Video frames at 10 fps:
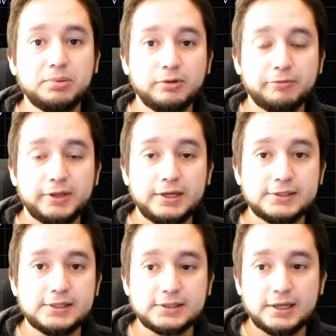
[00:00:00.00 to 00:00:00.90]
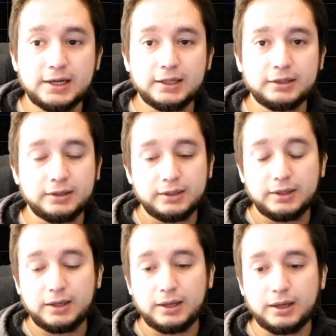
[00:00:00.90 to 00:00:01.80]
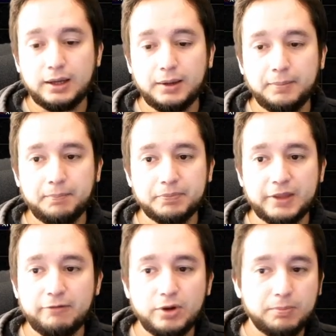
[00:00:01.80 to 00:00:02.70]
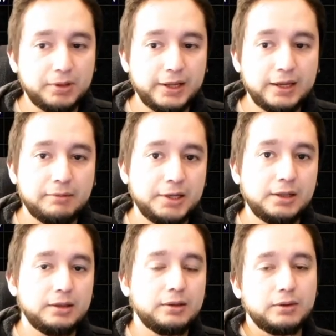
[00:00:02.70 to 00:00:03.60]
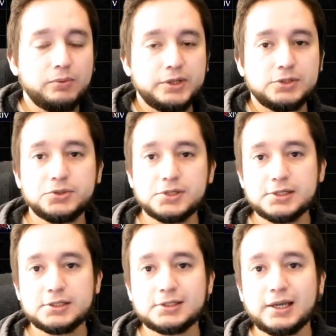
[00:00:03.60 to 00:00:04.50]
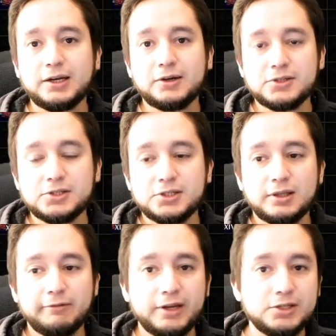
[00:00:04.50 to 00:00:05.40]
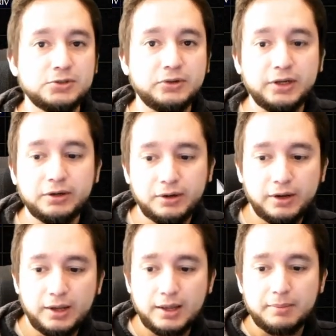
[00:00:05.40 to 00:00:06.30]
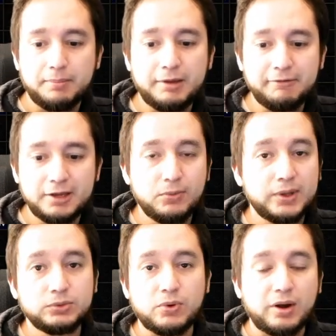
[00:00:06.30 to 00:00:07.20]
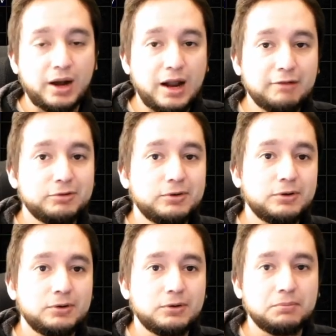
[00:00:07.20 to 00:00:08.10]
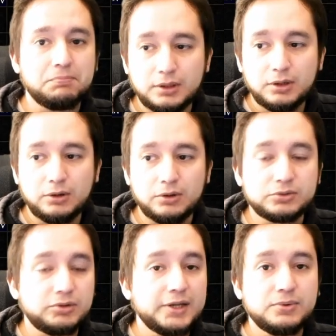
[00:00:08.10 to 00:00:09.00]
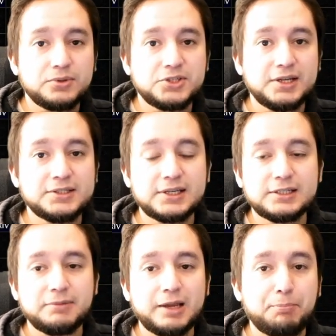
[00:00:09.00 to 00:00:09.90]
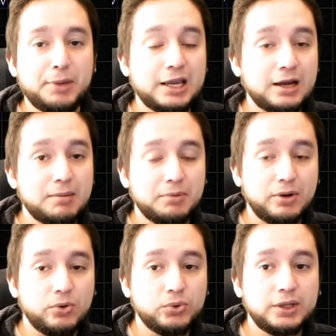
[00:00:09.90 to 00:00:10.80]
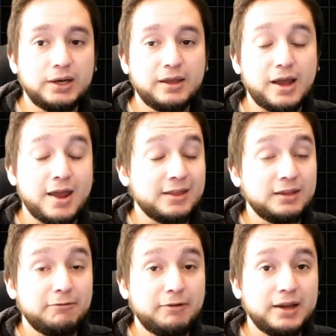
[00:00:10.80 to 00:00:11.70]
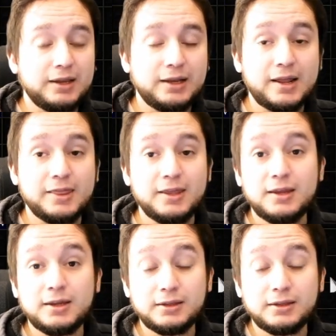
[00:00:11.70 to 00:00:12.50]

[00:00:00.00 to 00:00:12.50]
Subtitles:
of this is that if you're playing a build which uses energy shield evasion gear, maybe you want to craft or try your chances by picking up loot and identifying and IDing it.